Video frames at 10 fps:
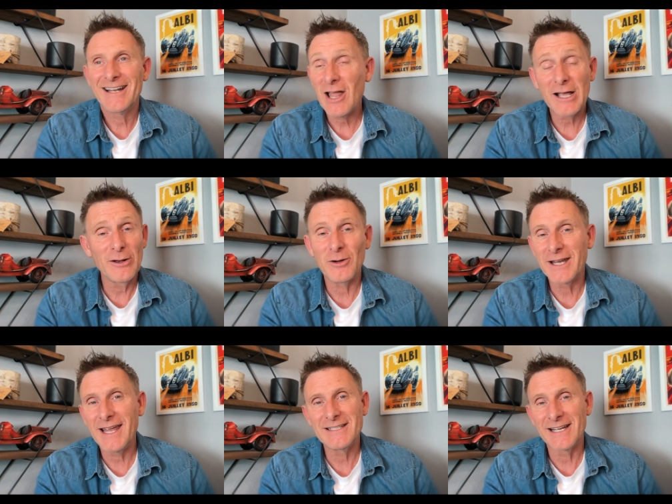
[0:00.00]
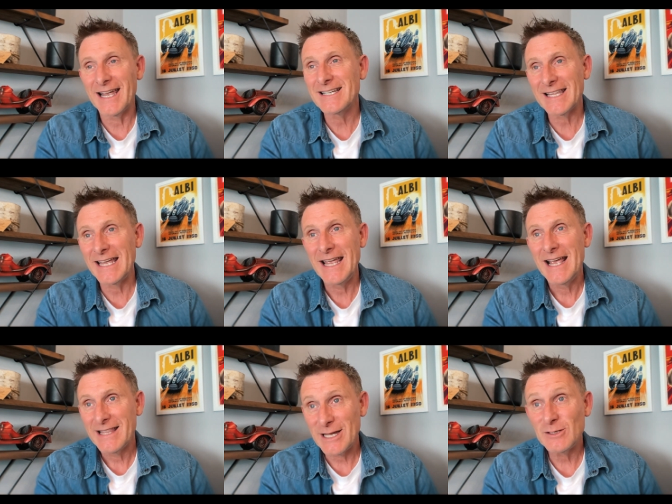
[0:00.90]
like a lot of kids, I guess they
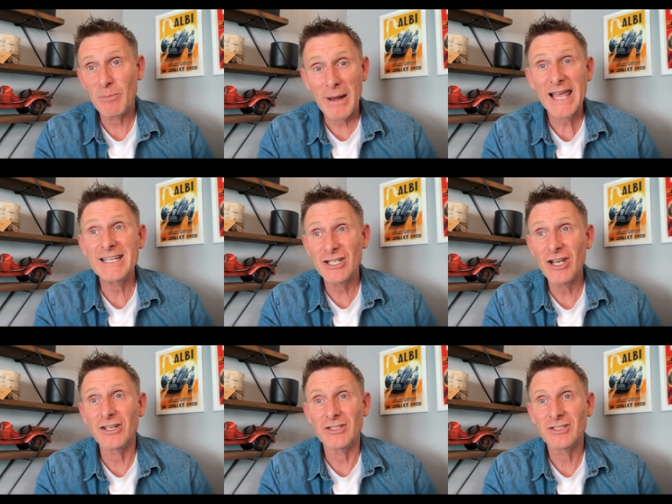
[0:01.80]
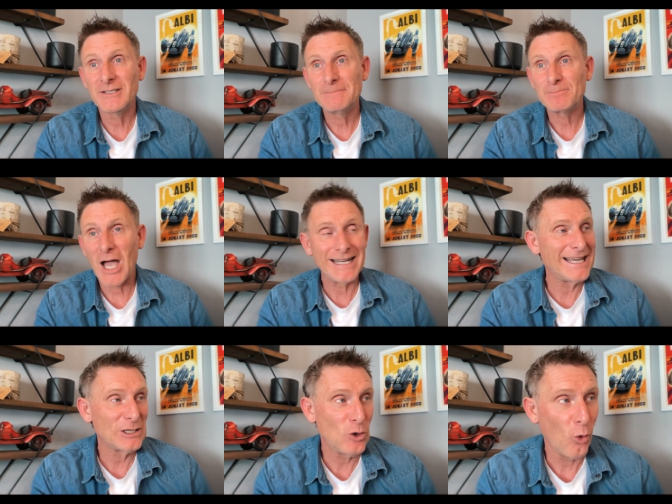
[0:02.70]
they used to play church. I'd
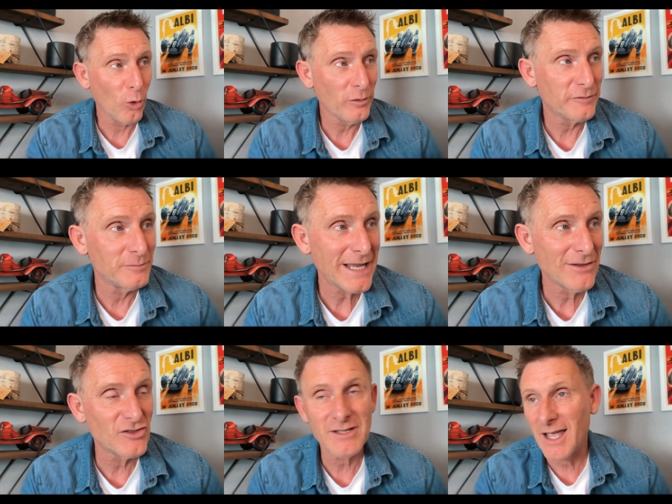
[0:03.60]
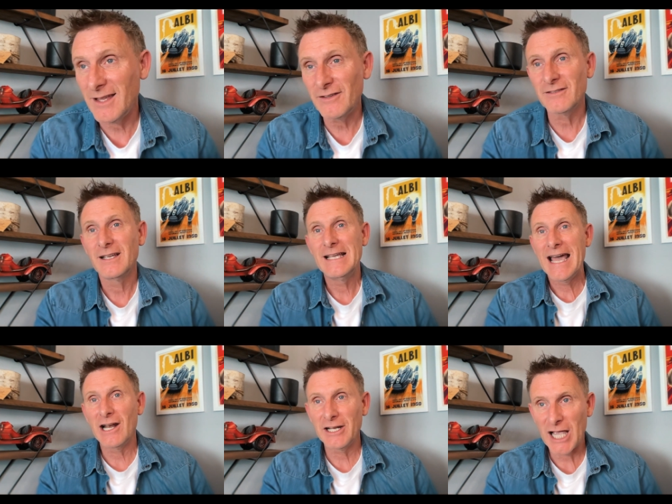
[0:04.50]
get a call from downstairs,
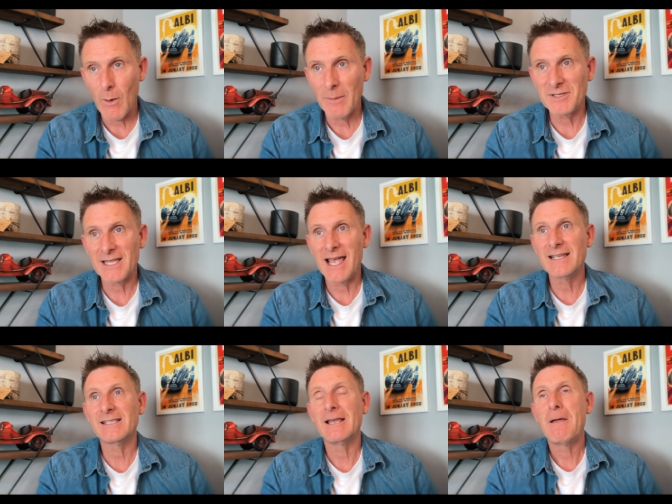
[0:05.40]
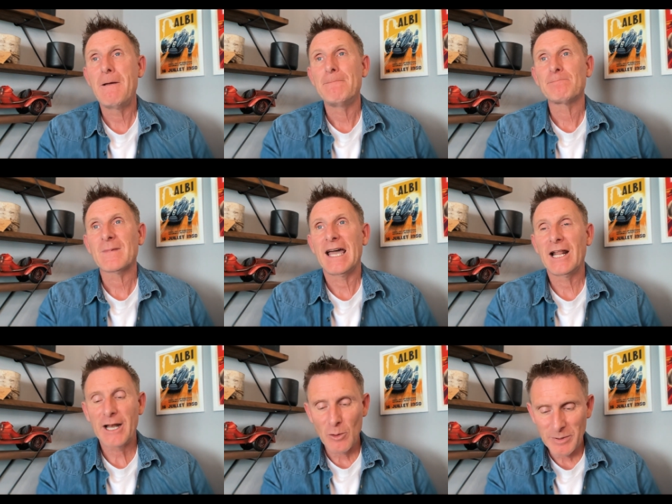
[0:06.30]
and I'd go upstairs and
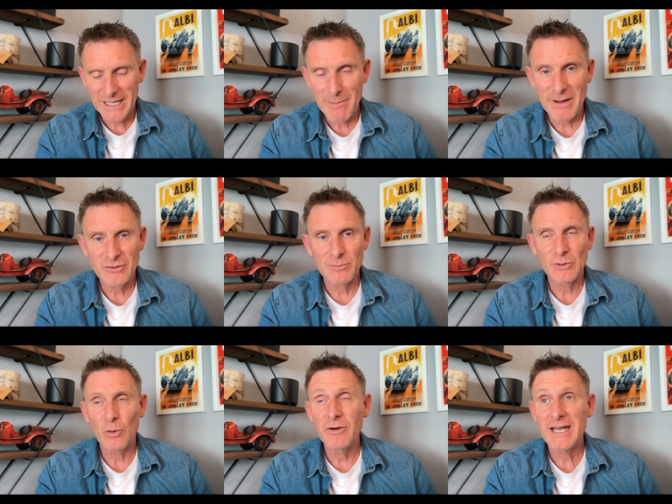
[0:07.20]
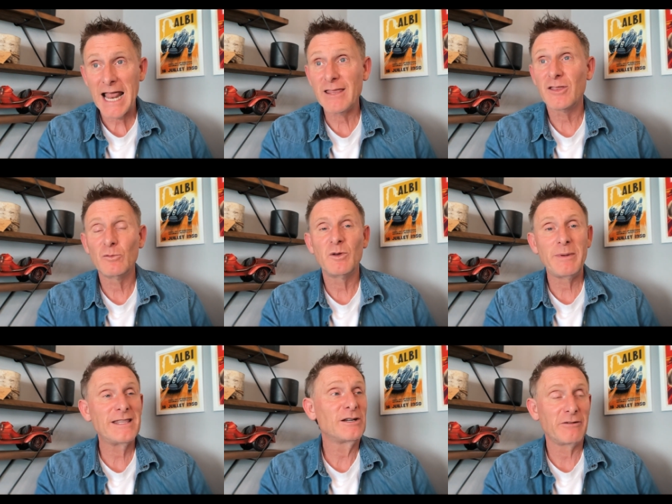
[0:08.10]
and I'd open their bedroom door, and Nathan would
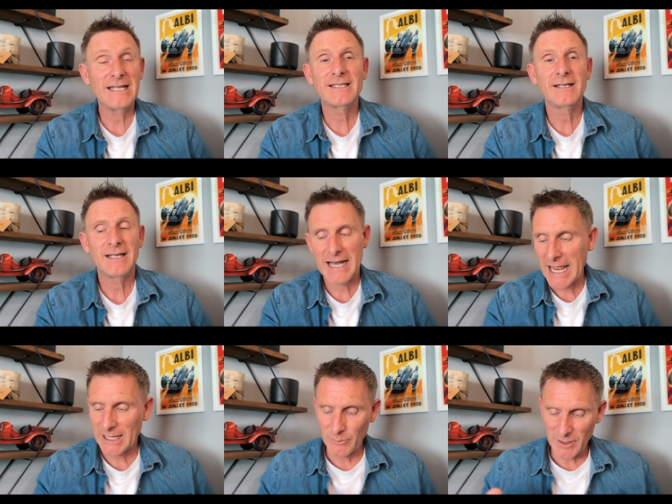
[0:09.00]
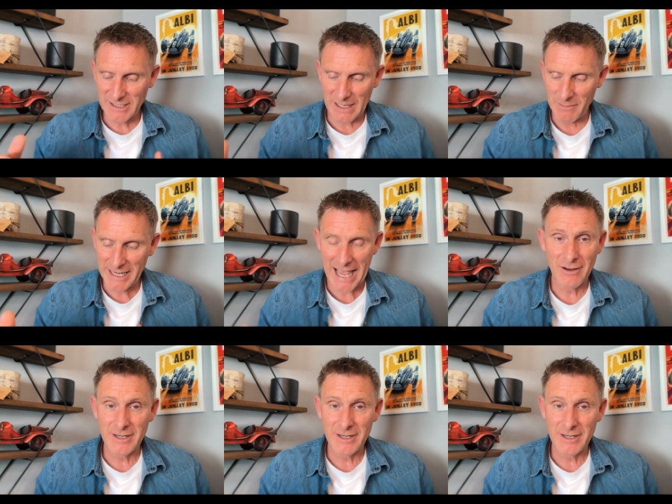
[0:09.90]
be the greeter, and Nathan would sit me down